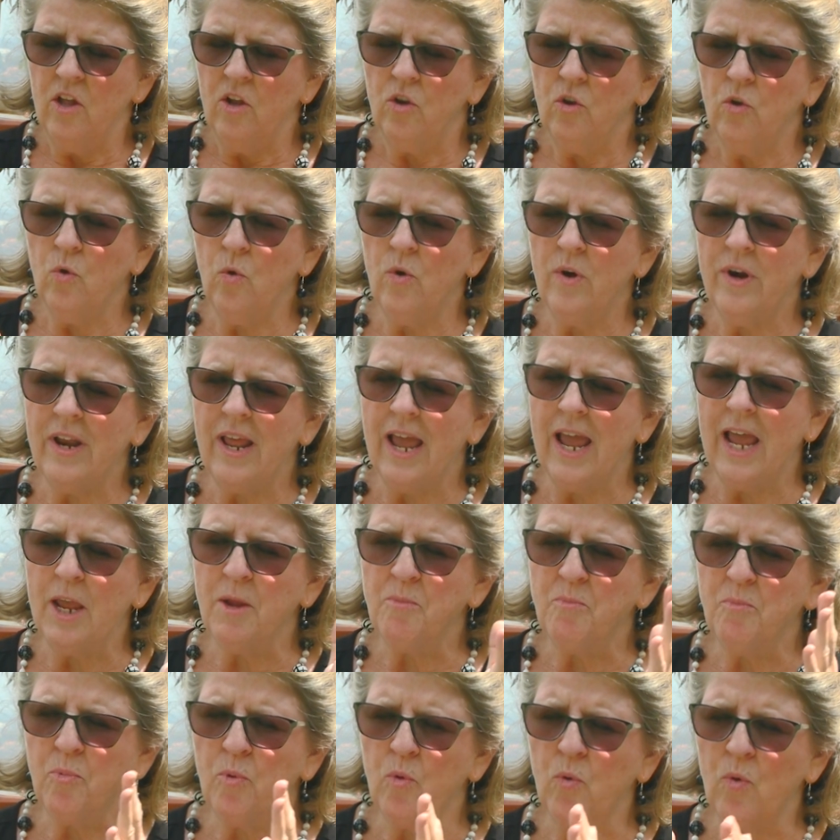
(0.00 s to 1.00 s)
Lord, I
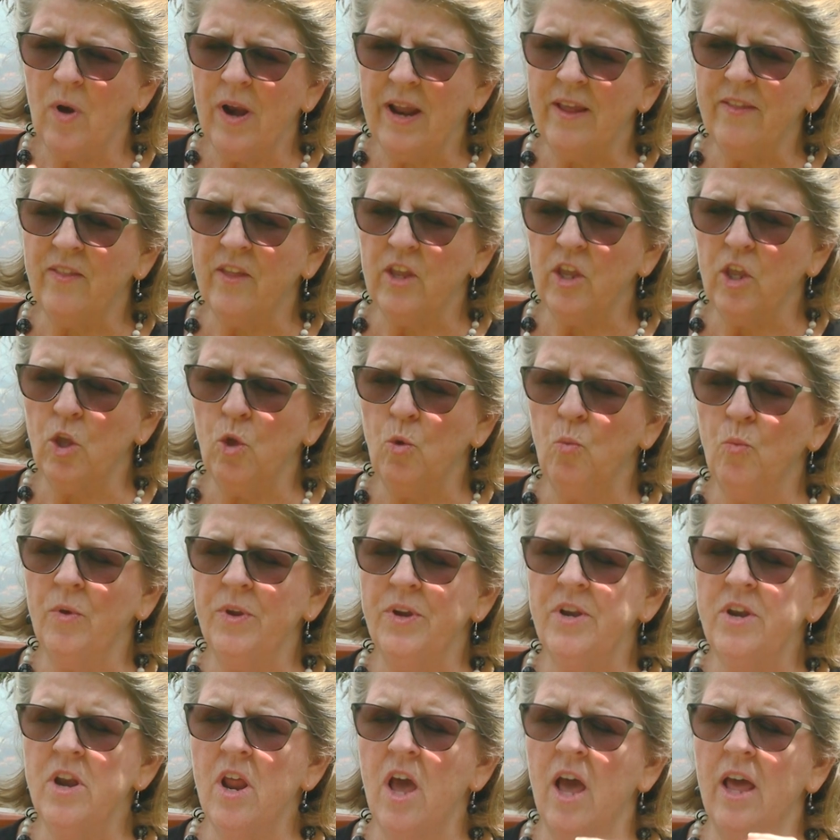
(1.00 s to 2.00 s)
pray that you would
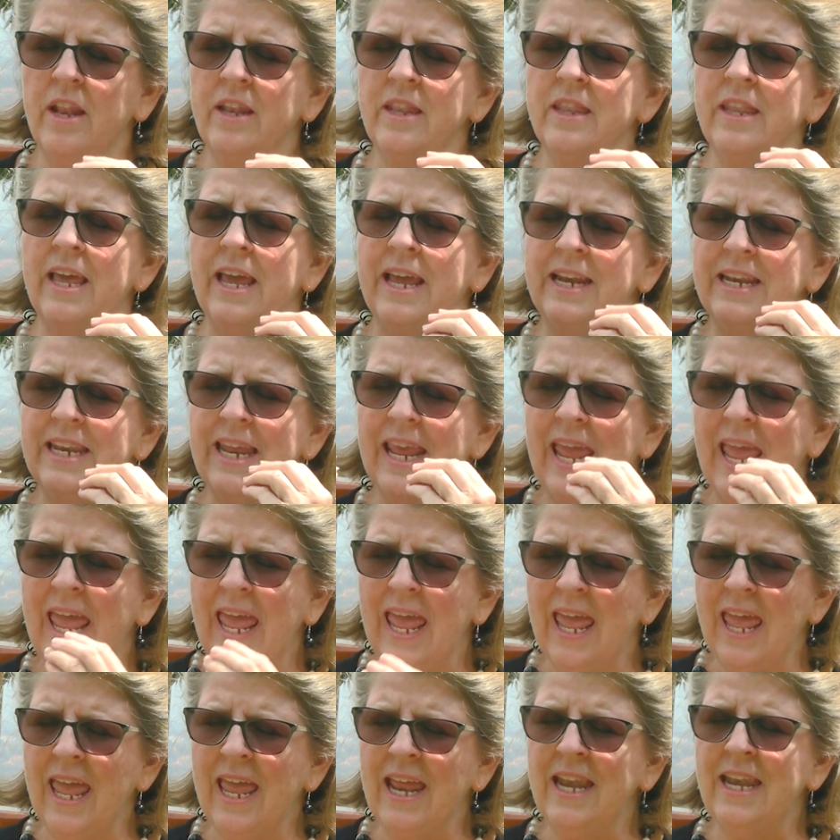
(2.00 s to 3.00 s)
not let
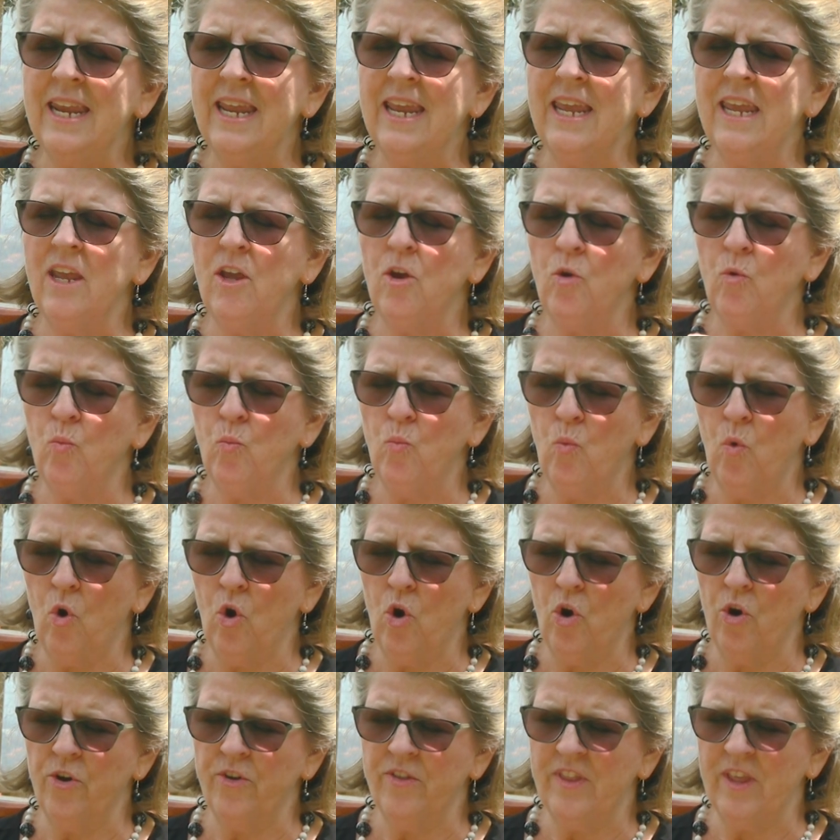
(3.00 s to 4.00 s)
any
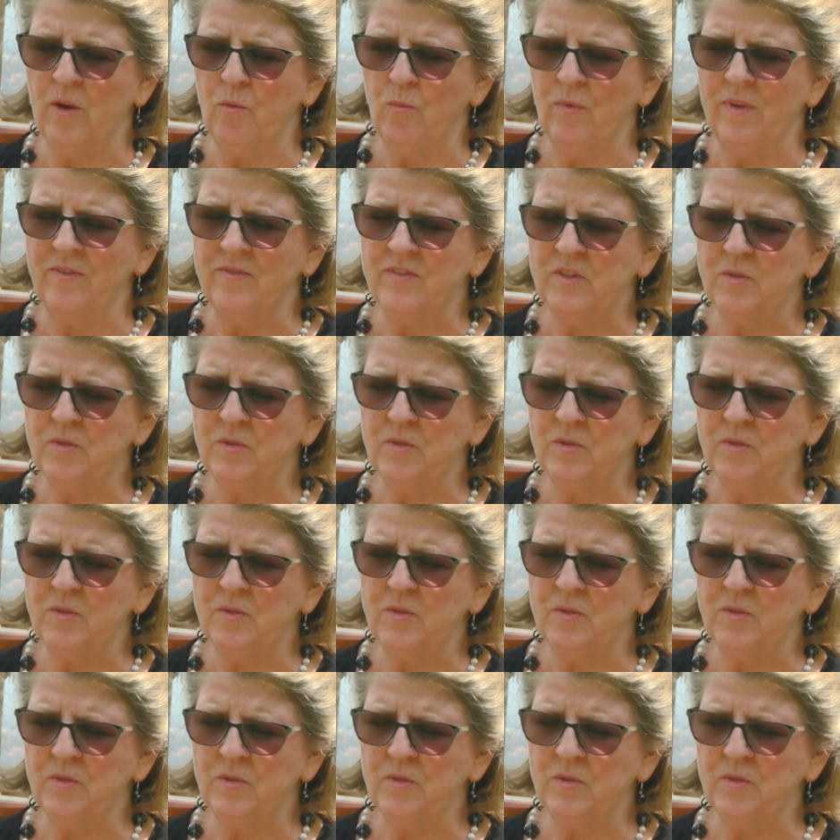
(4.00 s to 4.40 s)
word that we've